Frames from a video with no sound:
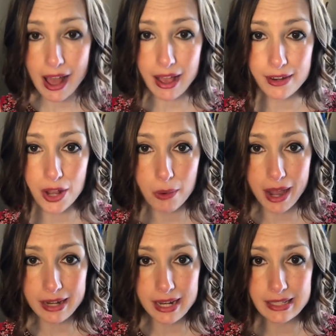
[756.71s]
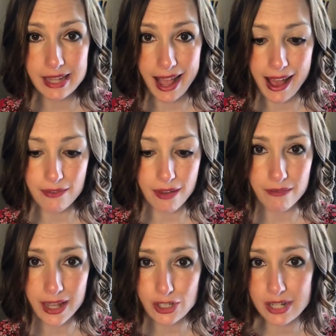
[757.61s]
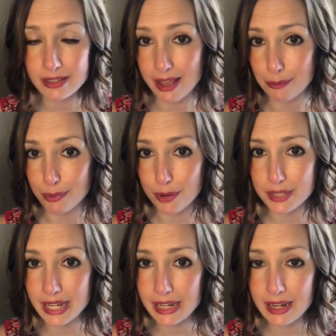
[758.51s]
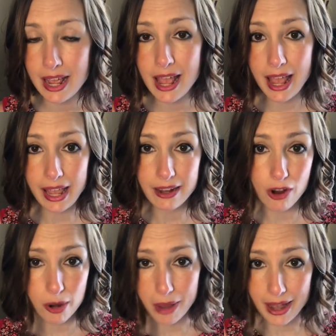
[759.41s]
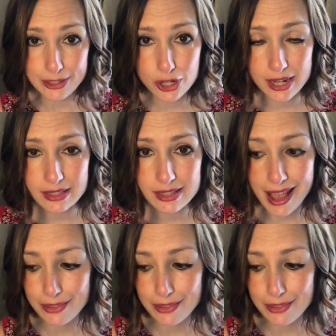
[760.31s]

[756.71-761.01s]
I know I need to have veggies and protein and carbohydrates.